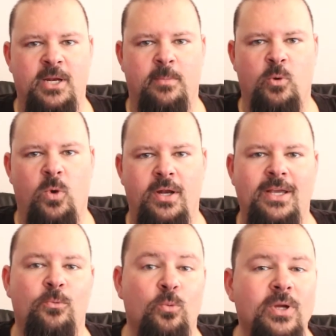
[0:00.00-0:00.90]
#1,
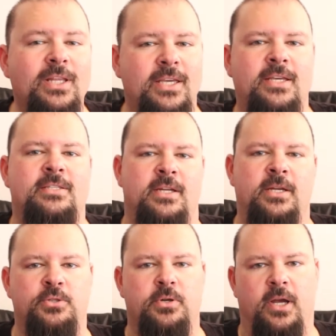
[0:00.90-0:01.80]
it really is an
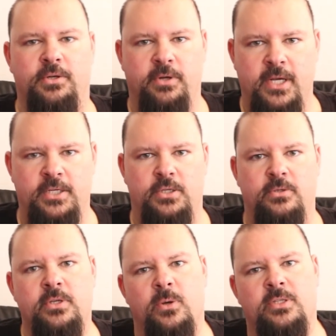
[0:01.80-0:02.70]
introductory issue.
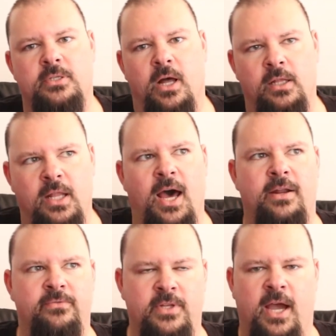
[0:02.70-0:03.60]
So it's a lot
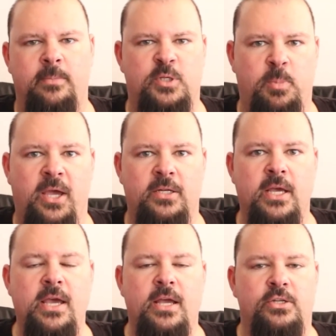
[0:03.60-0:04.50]
of time spent
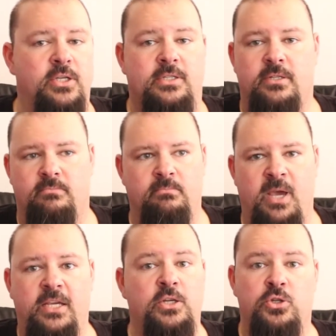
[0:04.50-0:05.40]
just
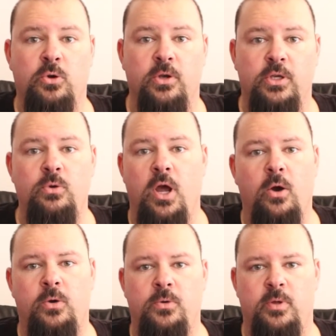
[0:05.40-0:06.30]
making sure you
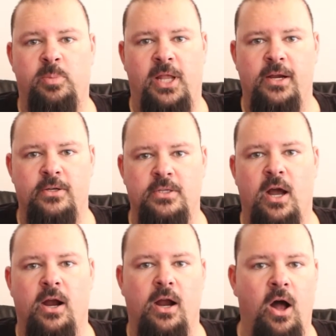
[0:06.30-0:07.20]
know who the players
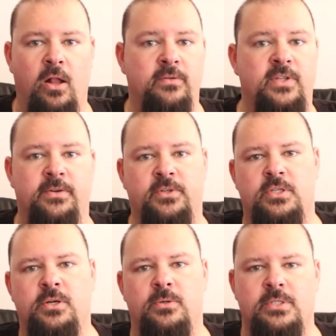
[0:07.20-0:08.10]
are, all of the different
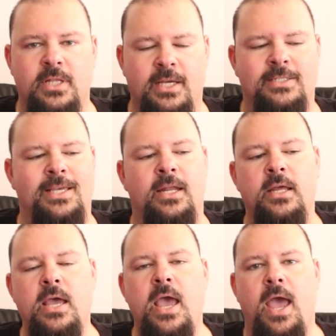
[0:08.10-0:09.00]
students. Like I said,
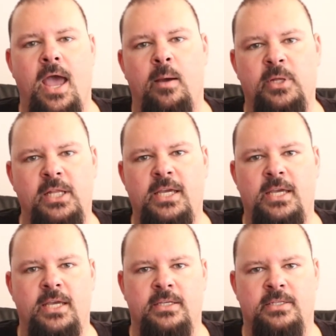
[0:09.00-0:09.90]
Emily
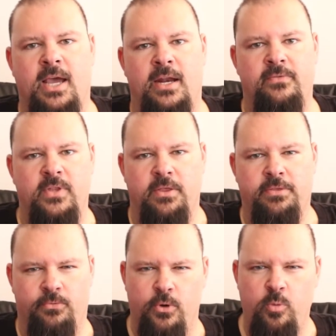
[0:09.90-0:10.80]
is kind of the
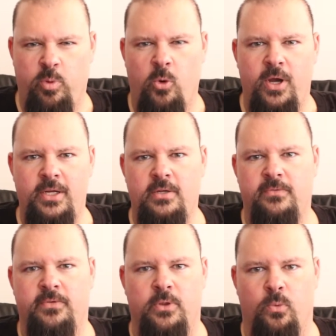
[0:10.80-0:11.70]
through point
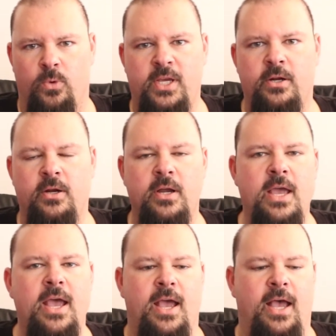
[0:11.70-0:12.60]
for the reader
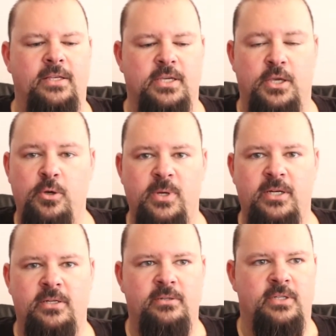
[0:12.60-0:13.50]
as a
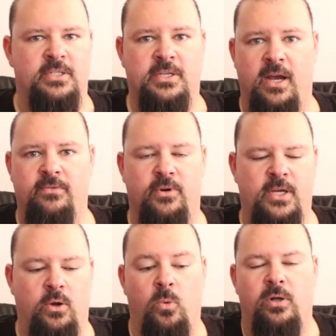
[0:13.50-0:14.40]
human
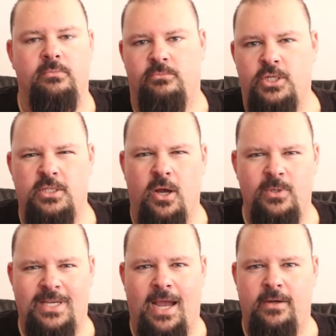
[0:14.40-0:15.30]
discovering, well, she's
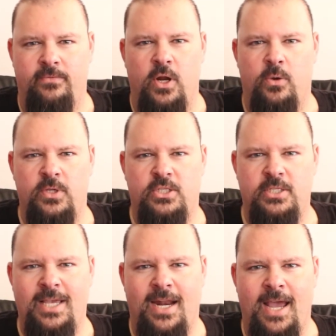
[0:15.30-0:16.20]
always kind of known that
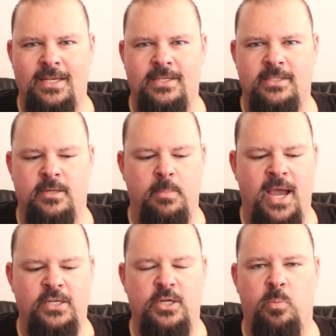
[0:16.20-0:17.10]
she's had access to
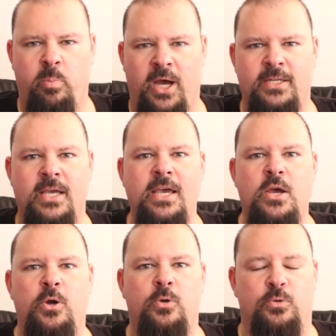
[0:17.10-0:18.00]
magic, but
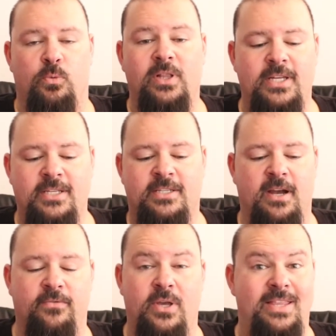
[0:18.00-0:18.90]
who's really
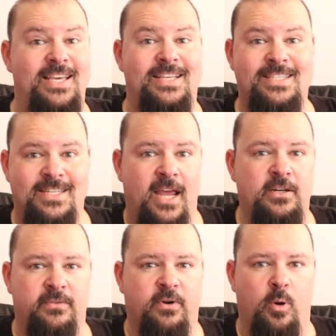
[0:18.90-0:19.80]
discovering the
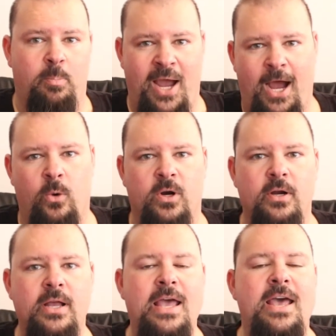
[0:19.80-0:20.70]
extent of her
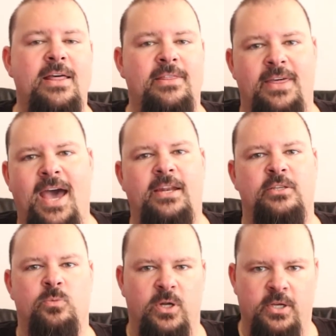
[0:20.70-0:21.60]
power. That
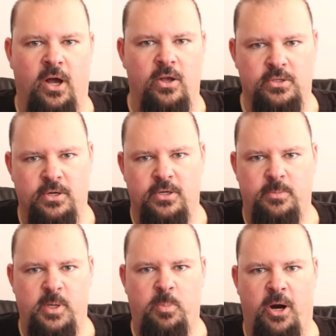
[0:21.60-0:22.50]
is what calls her
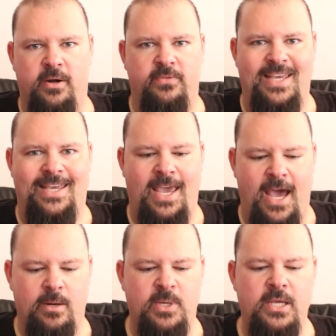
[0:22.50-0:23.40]
to be part of the
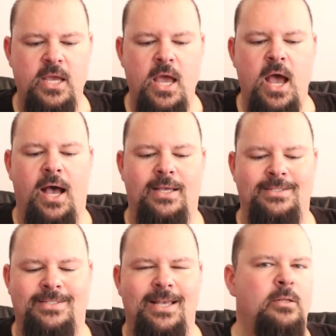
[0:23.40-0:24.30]
academy.
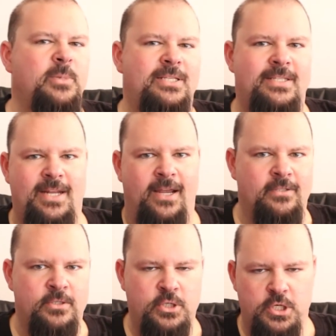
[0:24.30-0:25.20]
Zelma
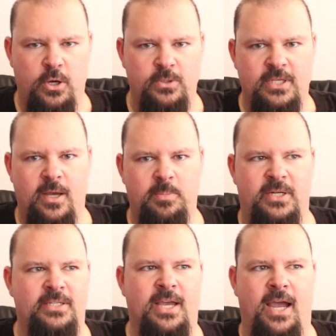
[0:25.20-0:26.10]
Stanton shows up
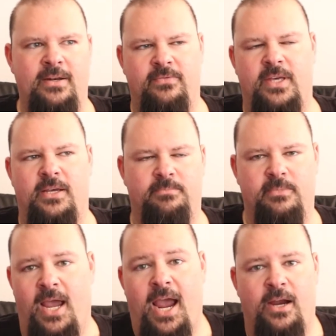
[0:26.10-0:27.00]
and is kind of the
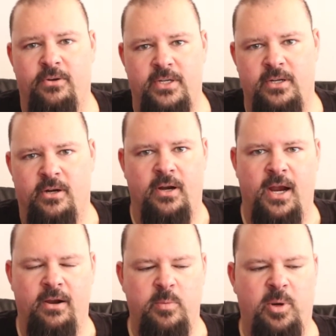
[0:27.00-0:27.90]
Hagrid to her
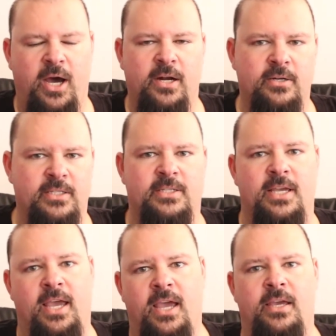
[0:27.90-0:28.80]
Harry Potter to
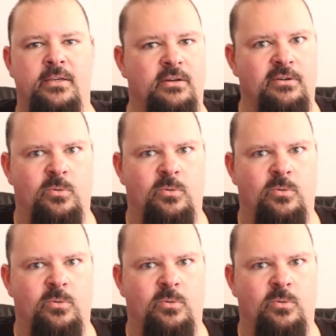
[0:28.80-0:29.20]
say, hey, you're a